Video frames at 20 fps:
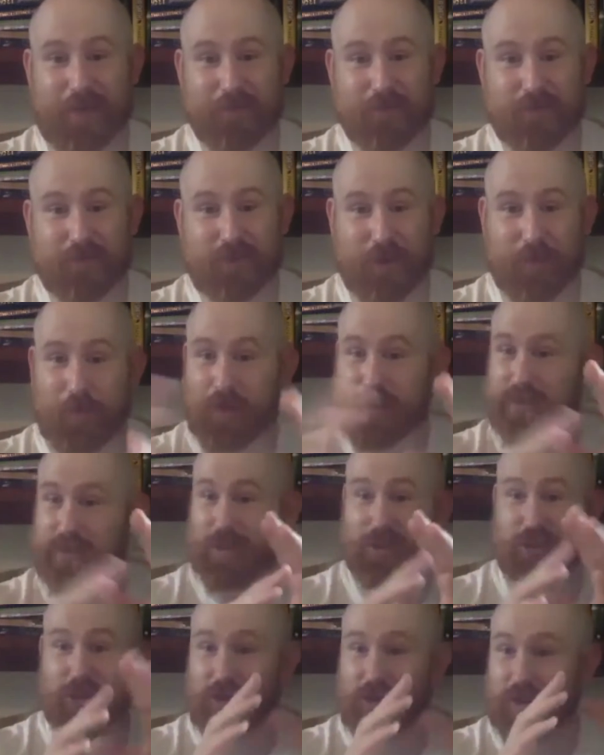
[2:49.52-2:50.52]
So boxing
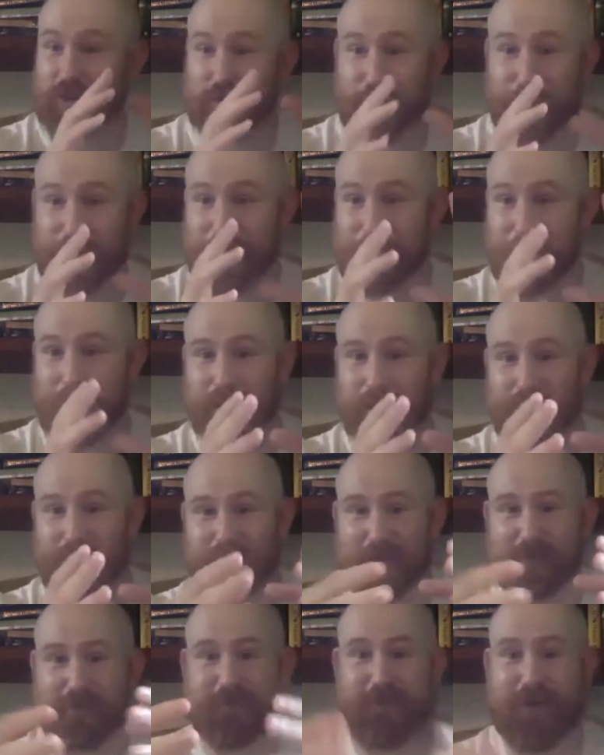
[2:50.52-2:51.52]
and judo has been my
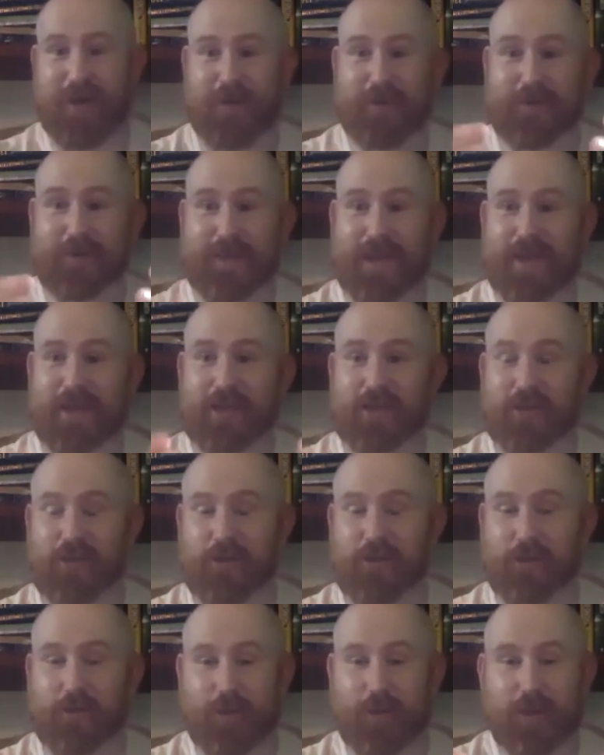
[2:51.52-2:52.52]
kind of
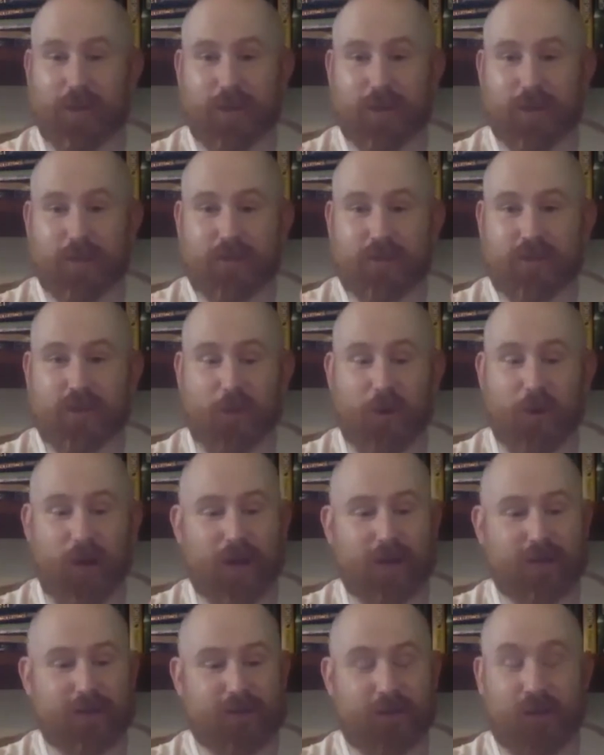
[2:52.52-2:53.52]
foundational 2
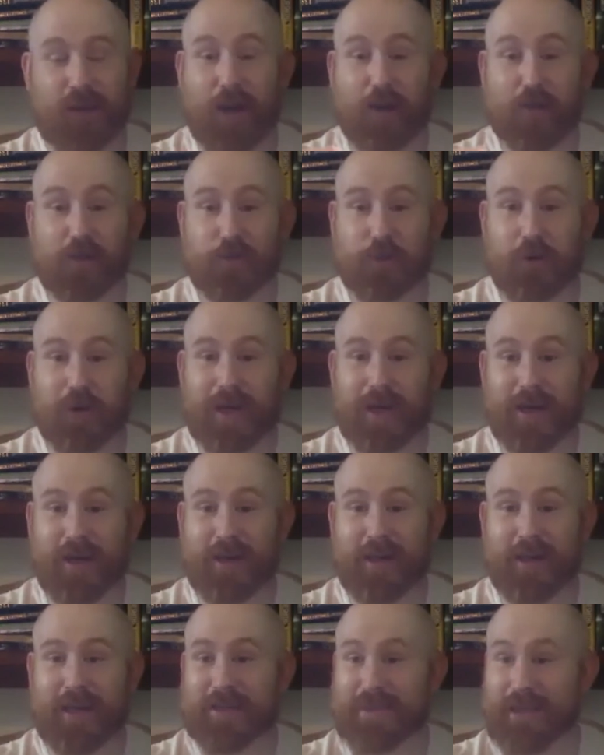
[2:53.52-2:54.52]
arts. So I was pretty
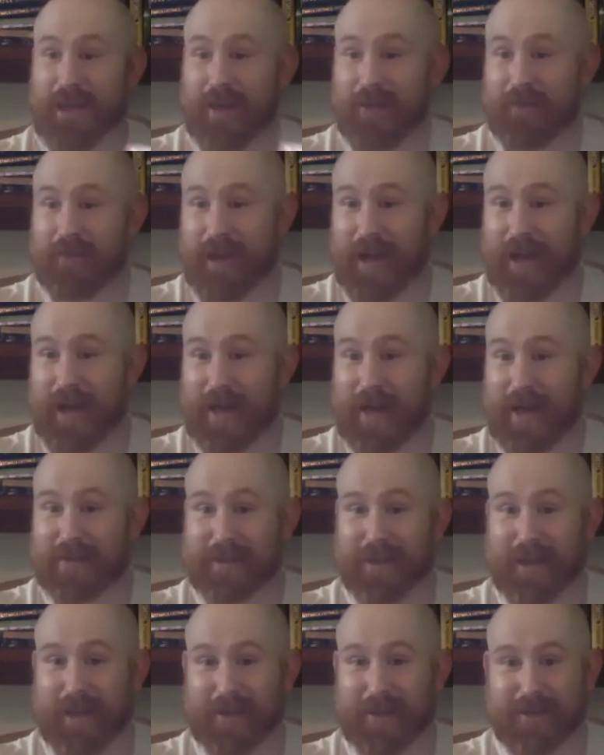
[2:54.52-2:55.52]
lucky to have that as
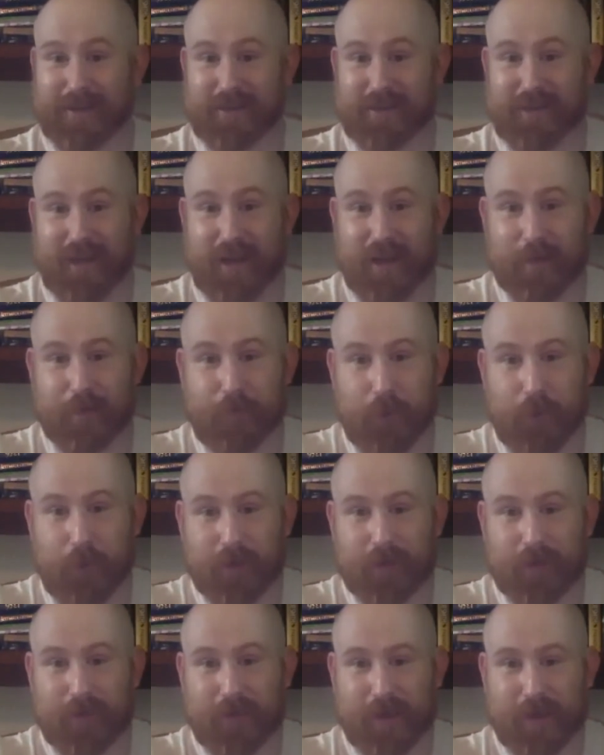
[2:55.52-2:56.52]
a starting point
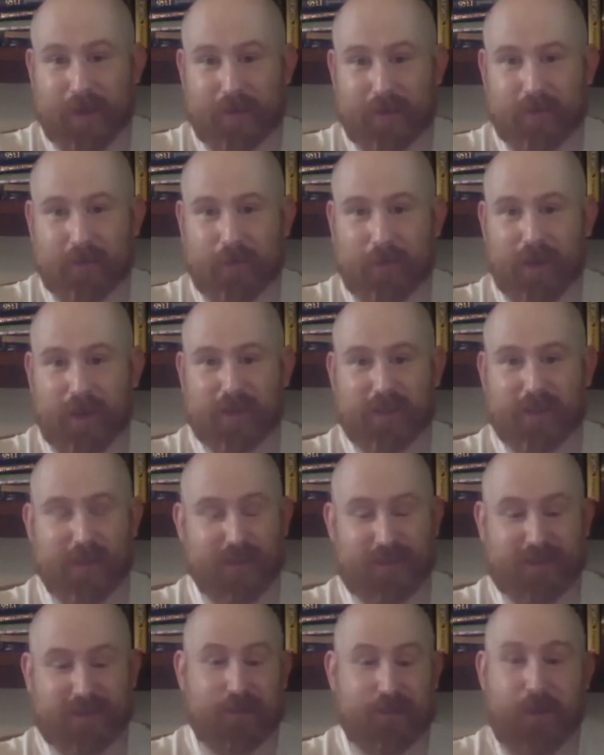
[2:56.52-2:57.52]
for martial
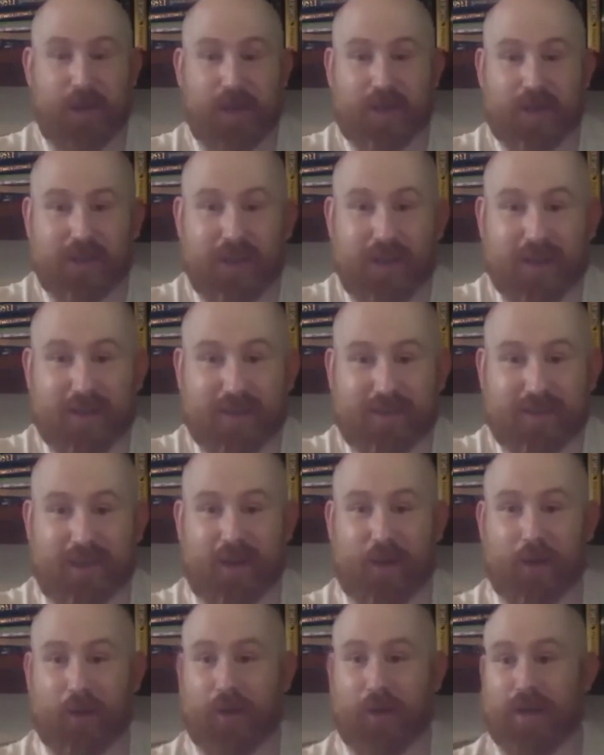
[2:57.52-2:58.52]
arts, because as martial arts
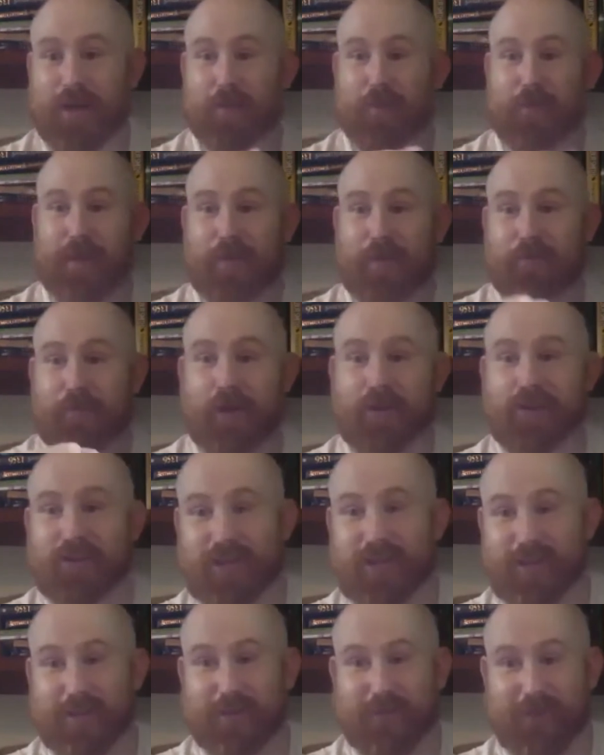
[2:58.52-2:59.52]
go, being punched
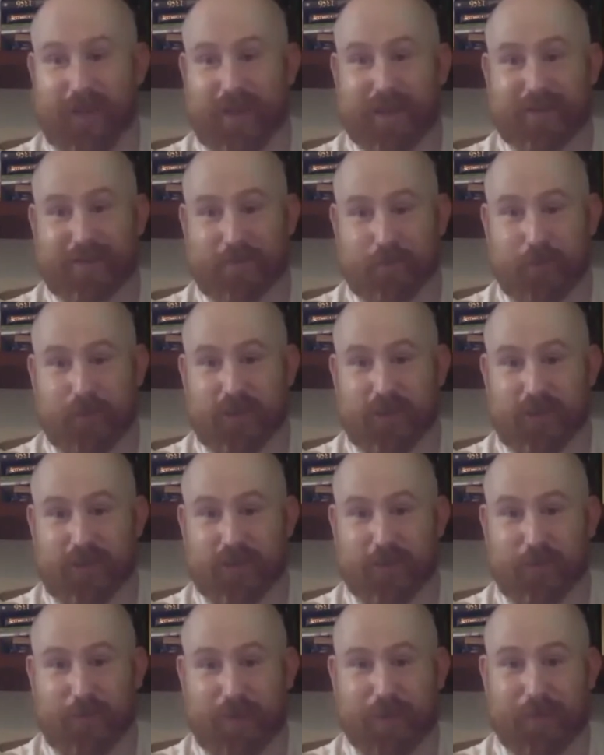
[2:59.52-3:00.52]
in the face and punching
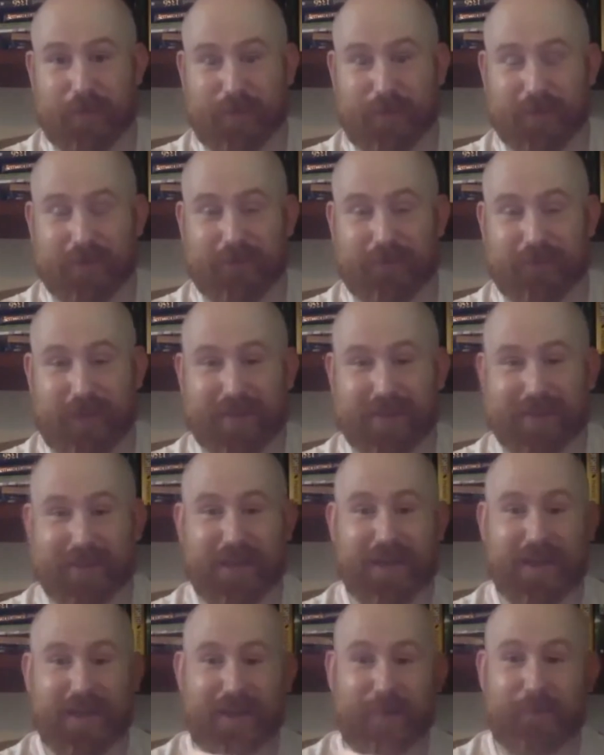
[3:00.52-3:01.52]
other people in the face
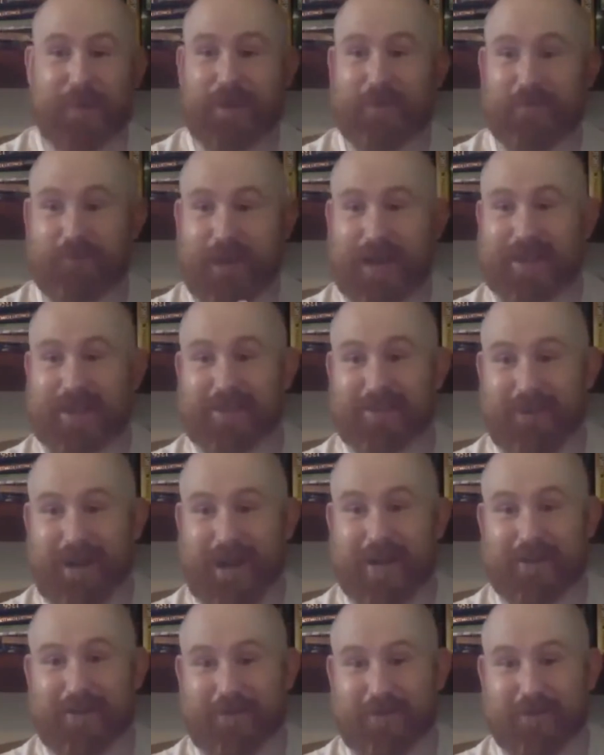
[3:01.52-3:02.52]
and being ragged
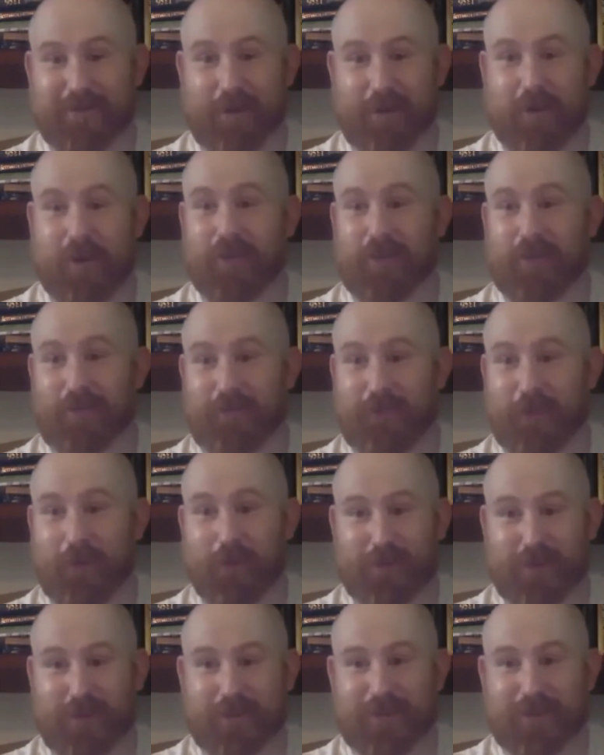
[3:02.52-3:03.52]
around and thrown on the floor
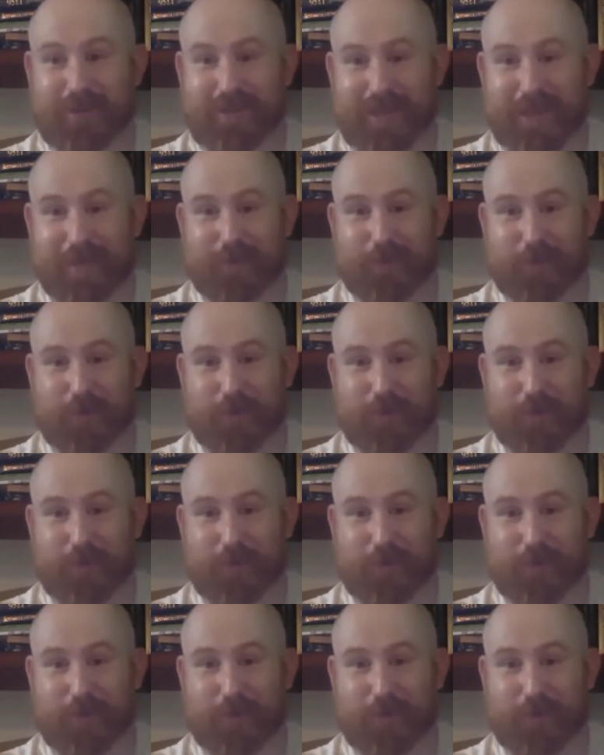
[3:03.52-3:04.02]
and doing the same to other